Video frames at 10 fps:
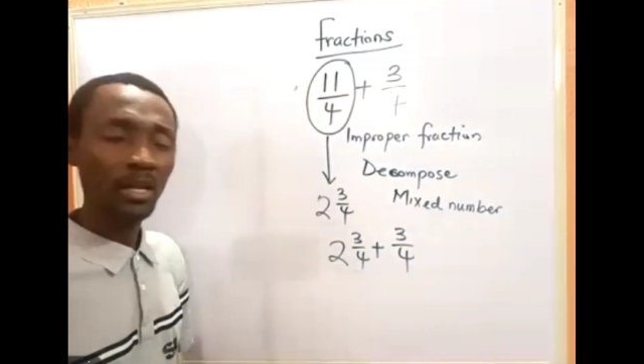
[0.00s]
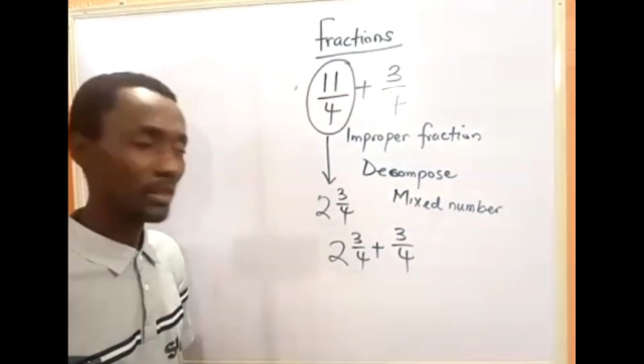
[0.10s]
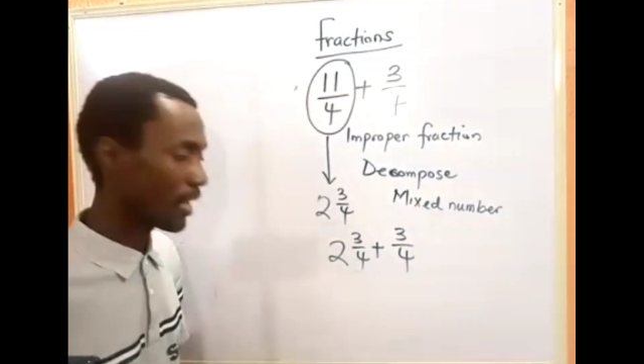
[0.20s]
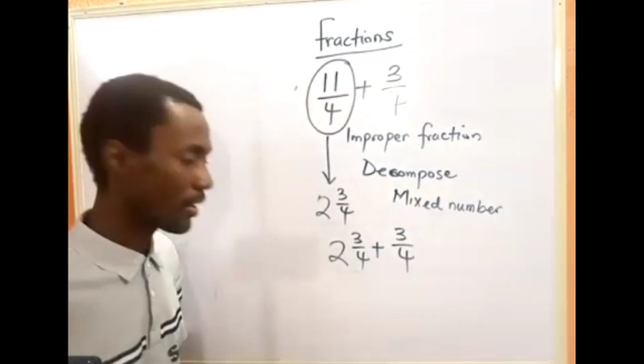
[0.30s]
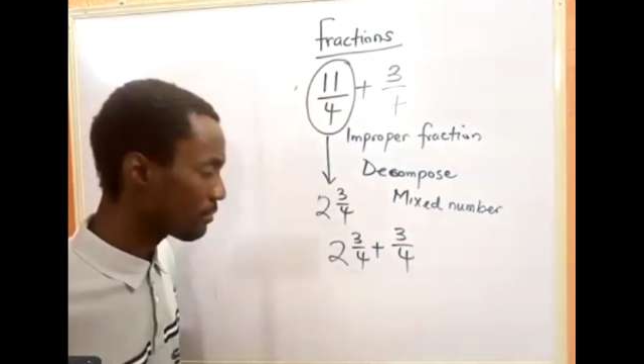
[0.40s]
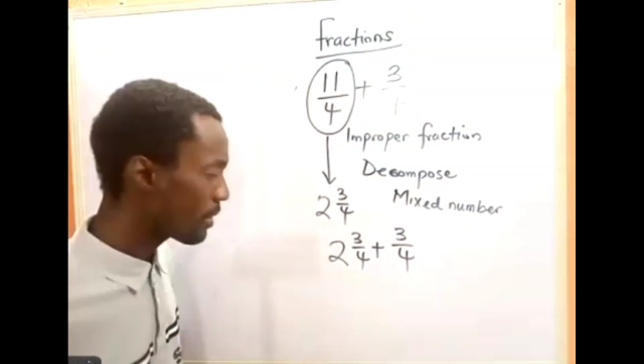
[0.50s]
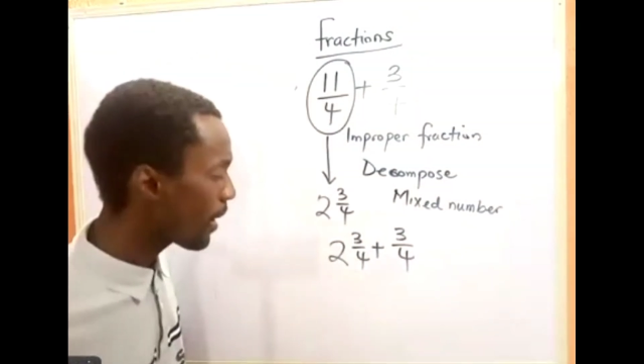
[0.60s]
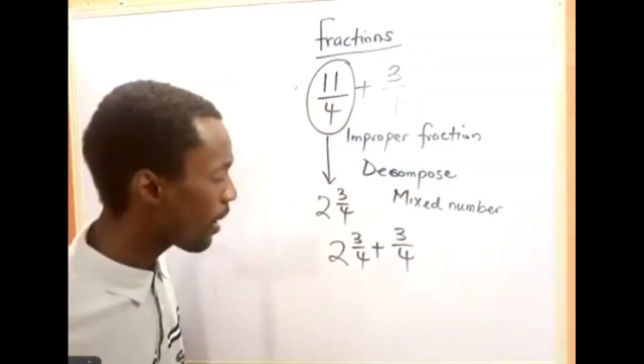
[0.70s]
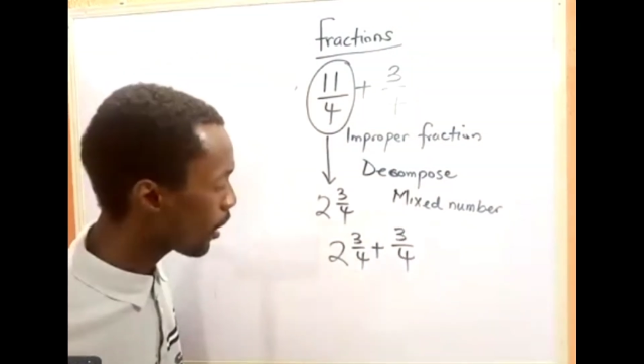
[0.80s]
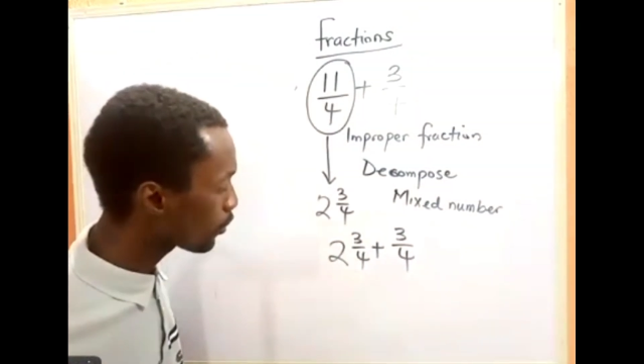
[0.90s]
Then remember
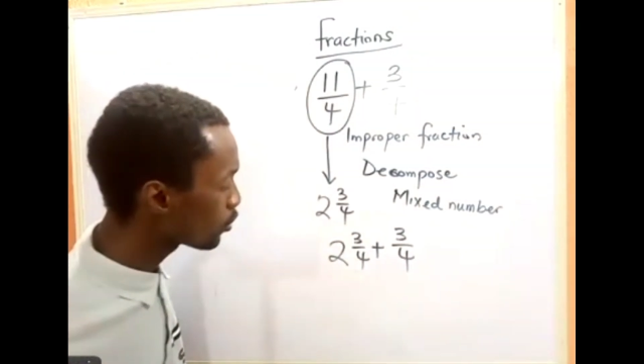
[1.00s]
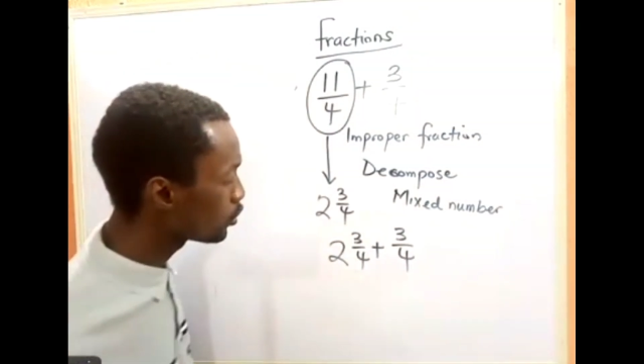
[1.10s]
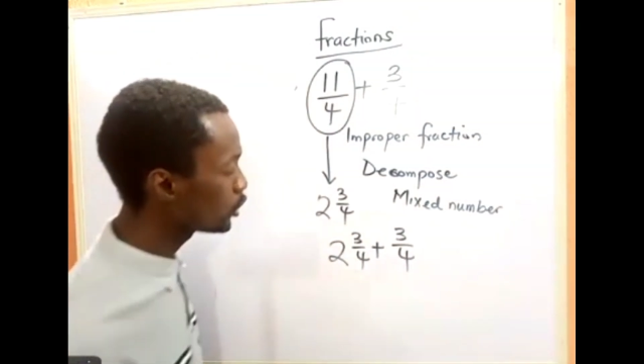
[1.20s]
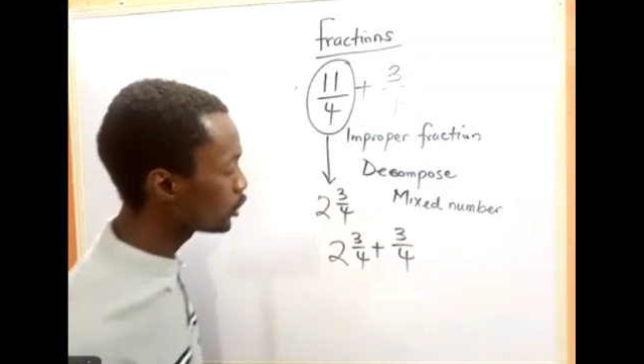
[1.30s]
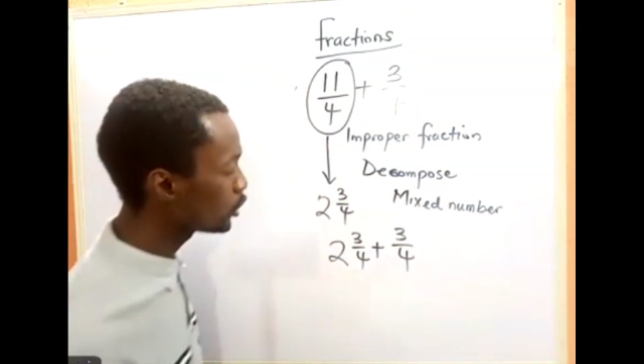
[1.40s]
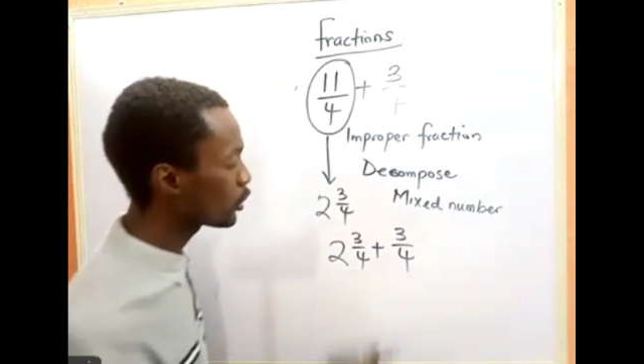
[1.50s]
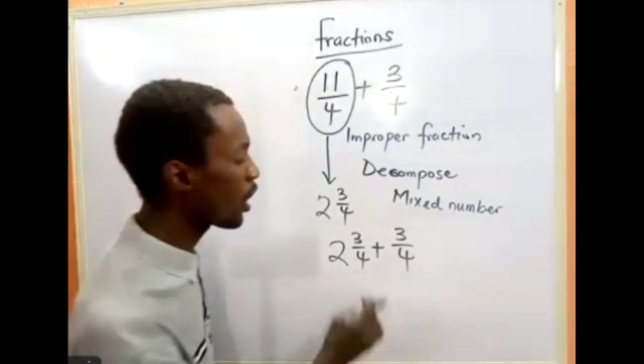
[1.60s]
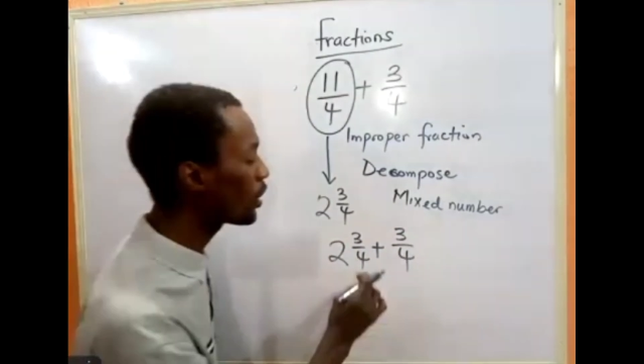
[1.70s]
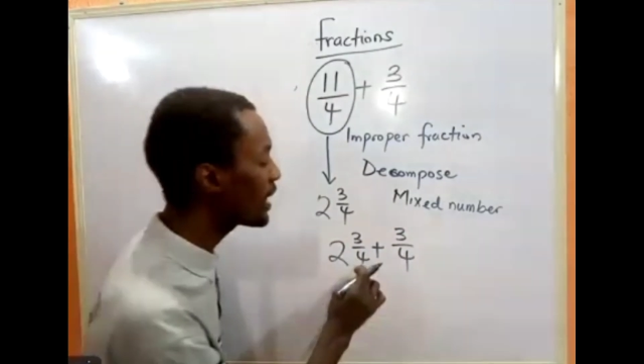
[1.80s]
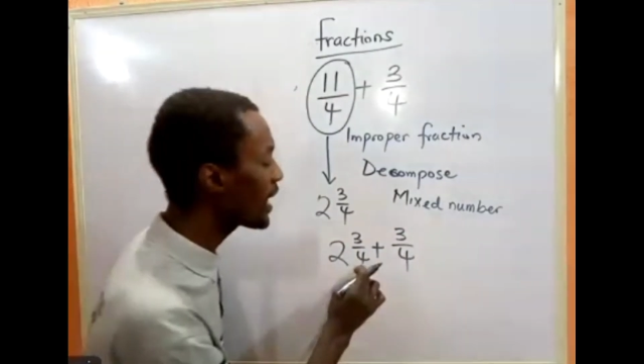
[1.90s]
our rule, you can
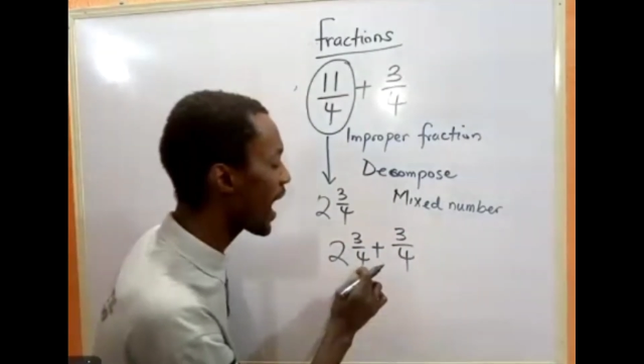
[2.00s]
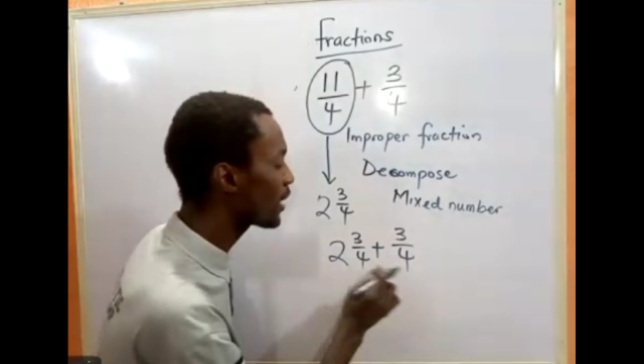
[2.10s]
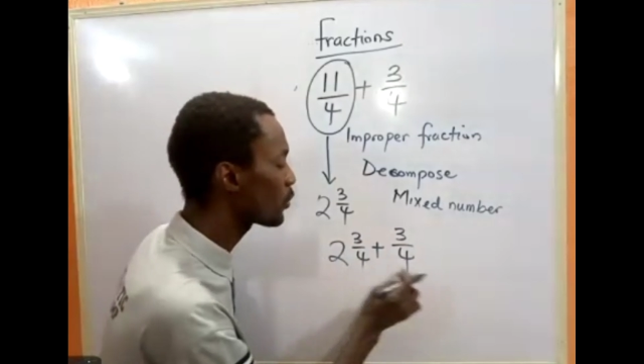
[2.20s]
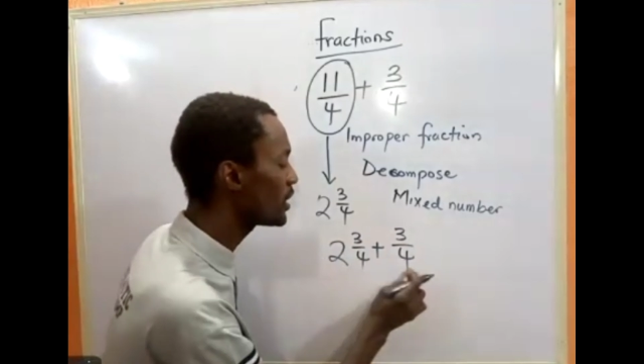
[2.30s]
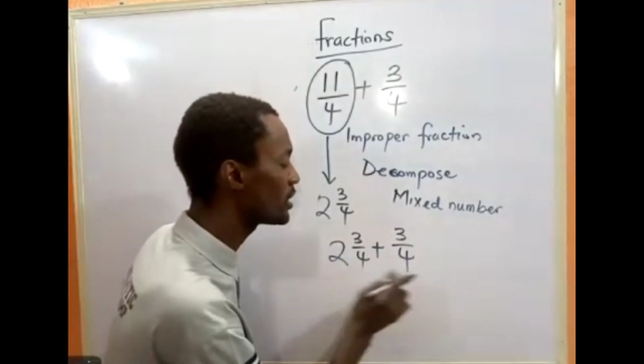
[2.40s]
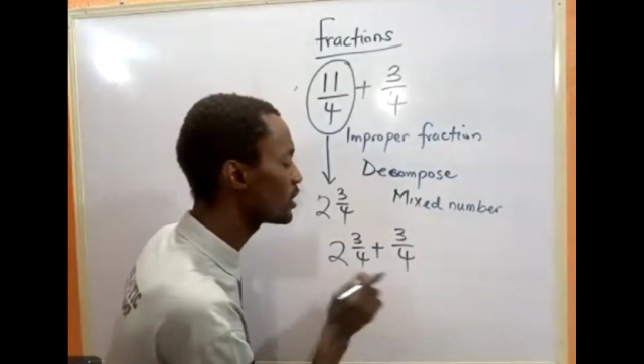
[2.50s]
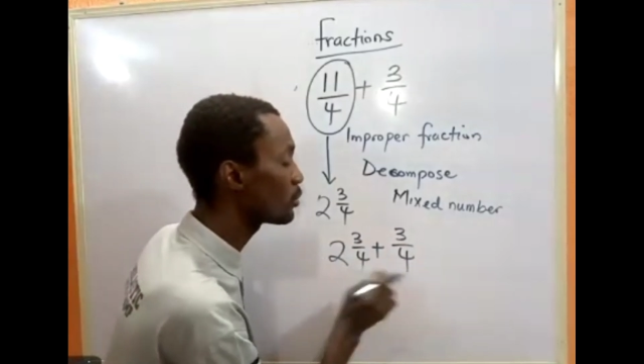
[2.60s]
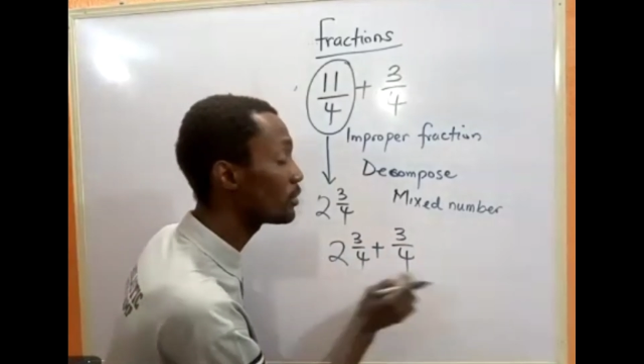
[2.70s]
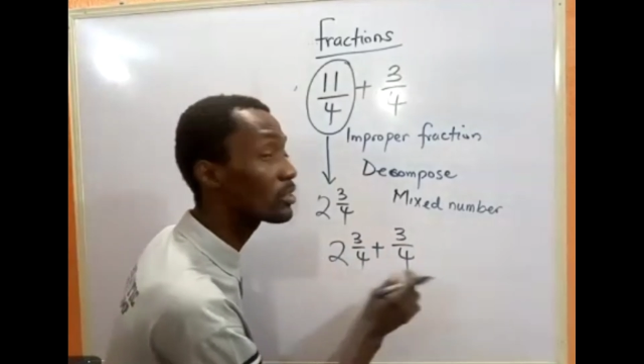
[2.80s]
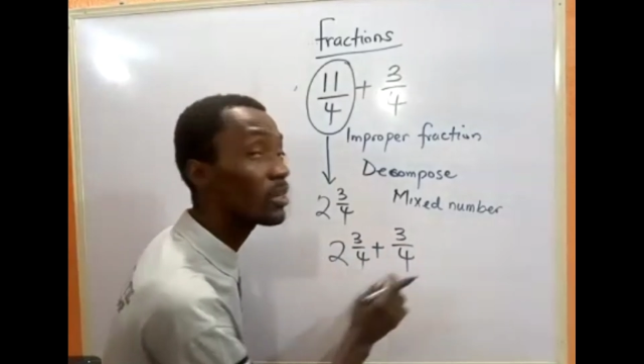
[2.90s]
only add when the
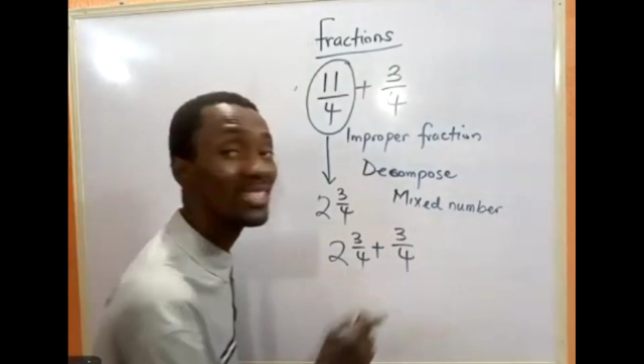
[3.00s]
denominators